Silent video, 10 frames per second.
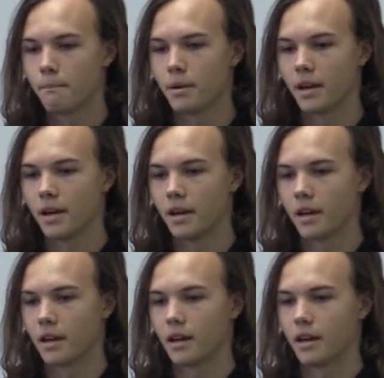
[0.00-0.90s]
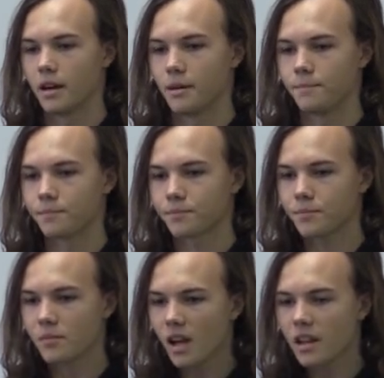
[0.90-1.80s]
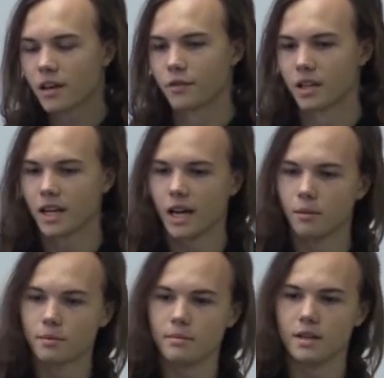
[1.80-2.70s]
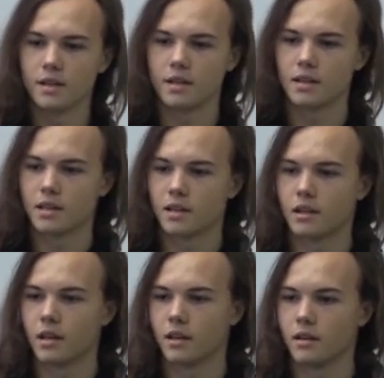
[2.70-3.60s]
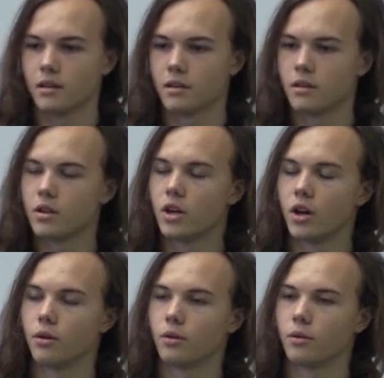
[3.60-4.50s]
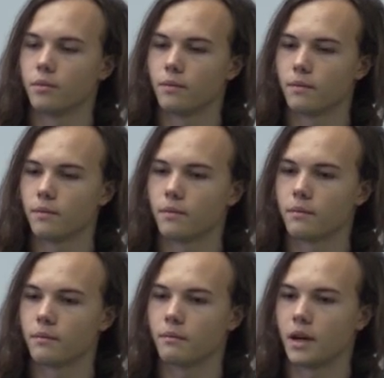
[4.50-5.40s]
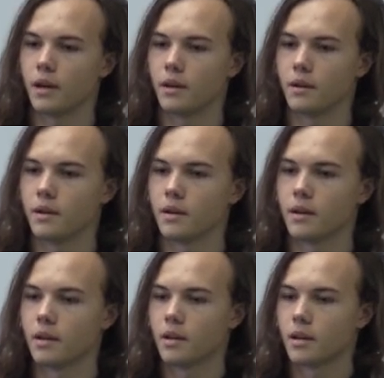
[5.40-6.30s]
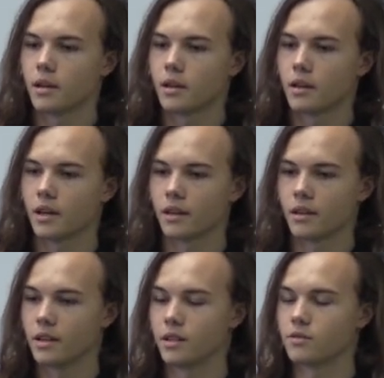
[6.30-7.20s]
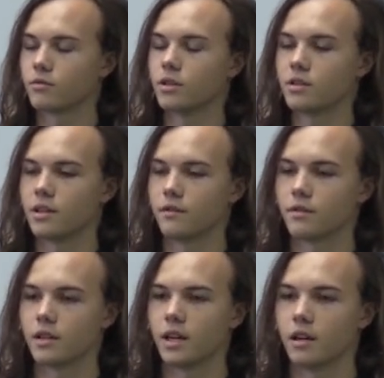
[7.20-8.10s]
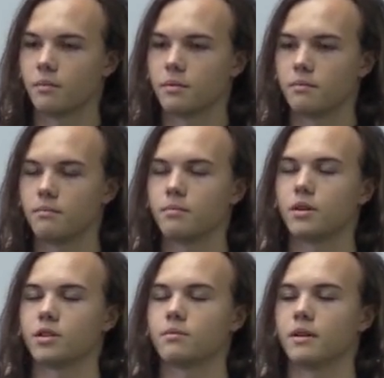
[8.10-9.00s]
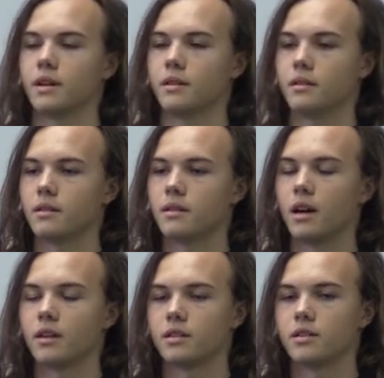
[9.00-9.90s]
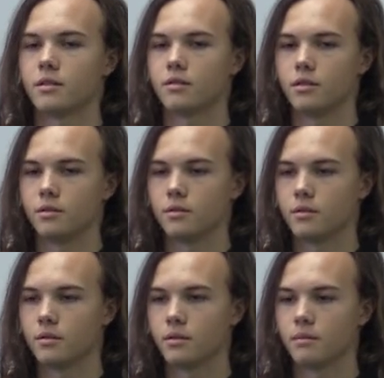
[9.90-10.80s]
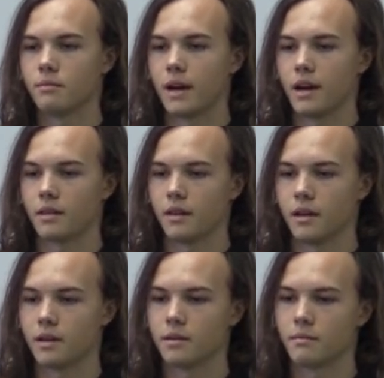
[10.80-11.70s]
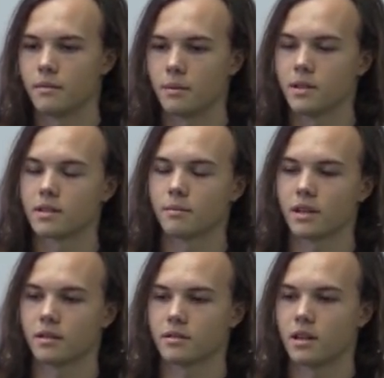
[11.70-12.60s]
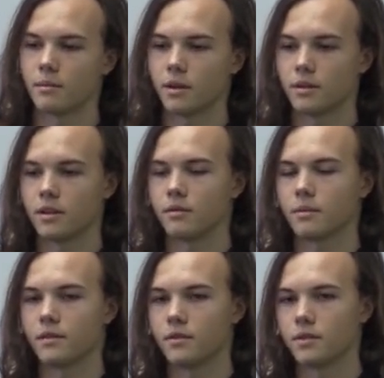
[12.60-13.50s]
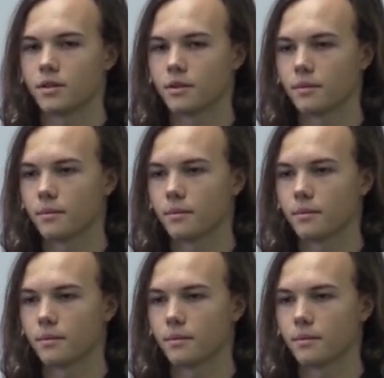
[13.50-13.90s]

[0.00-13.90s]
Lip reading: But they really helped me know my, these roots have really helped push my knowledge through math and maybe something else that I might want to do in my future.